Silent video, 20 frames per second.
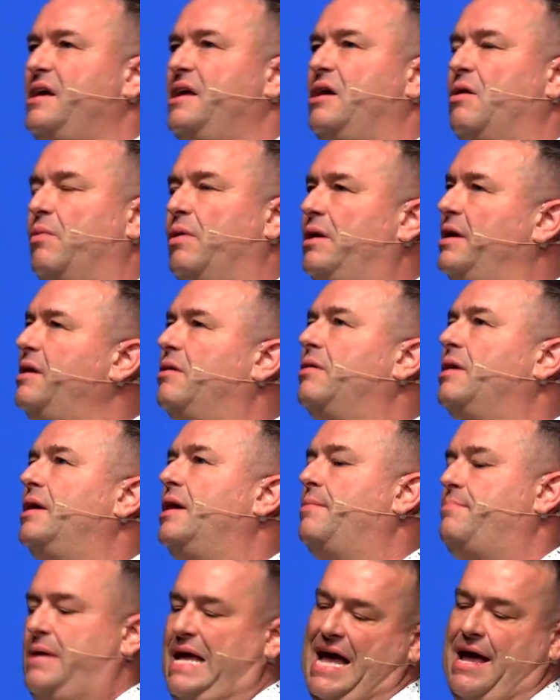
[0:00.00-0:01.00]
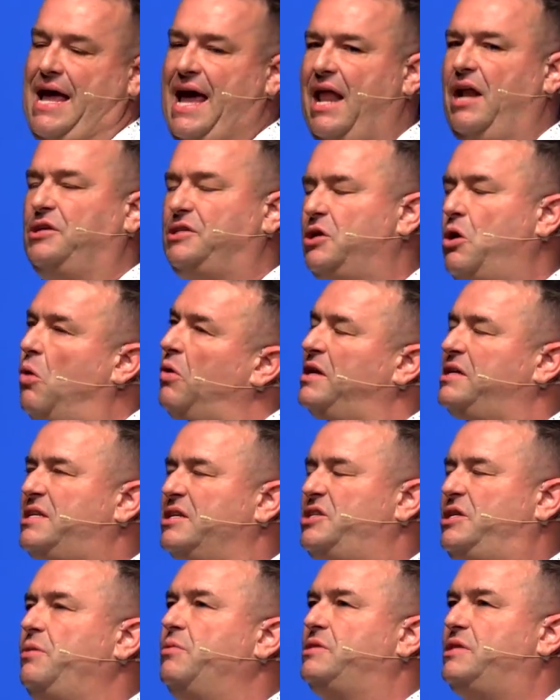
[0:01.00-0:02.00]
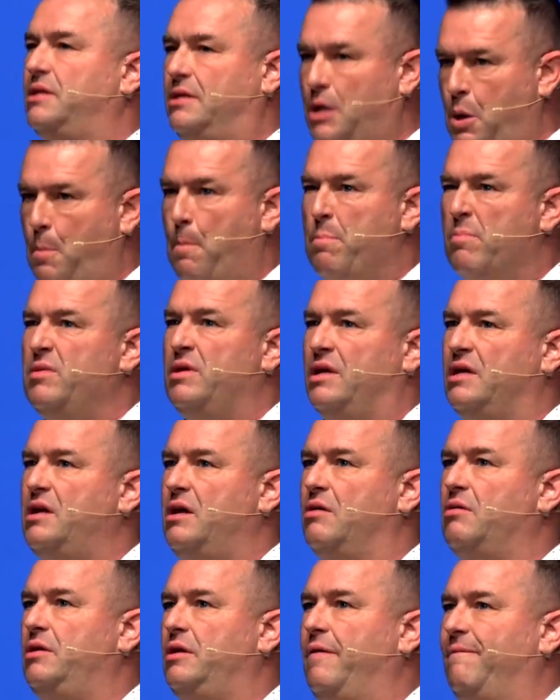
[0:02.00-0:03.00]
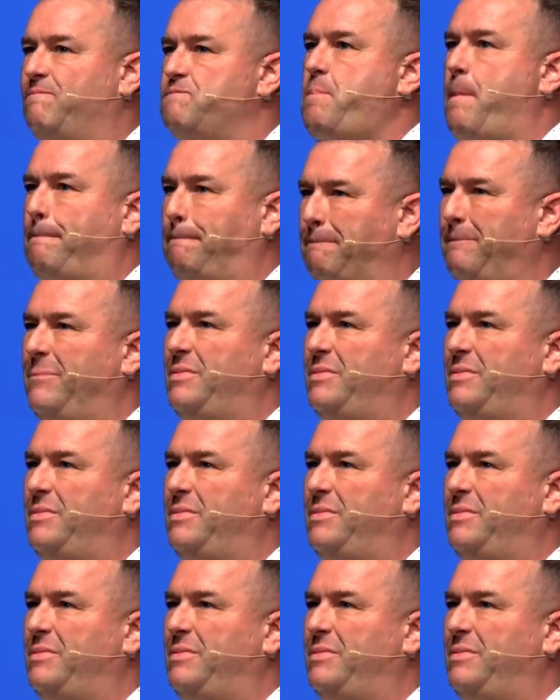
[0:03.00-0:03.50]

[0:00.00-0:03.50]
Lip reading: Hannah's the oldest, and she was the